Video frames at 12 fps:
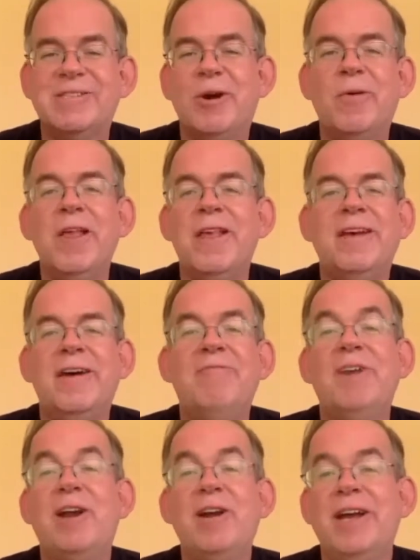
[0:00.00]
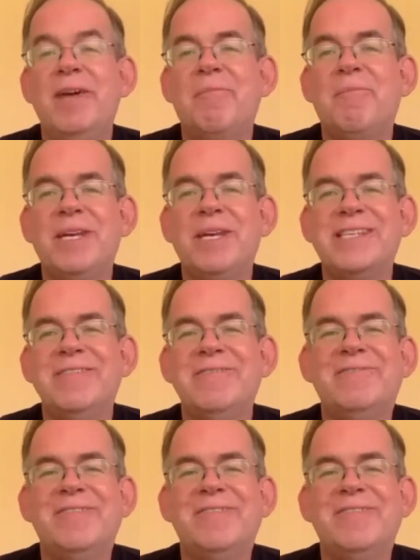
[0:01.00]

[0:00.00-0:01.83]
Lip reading: So a very impressive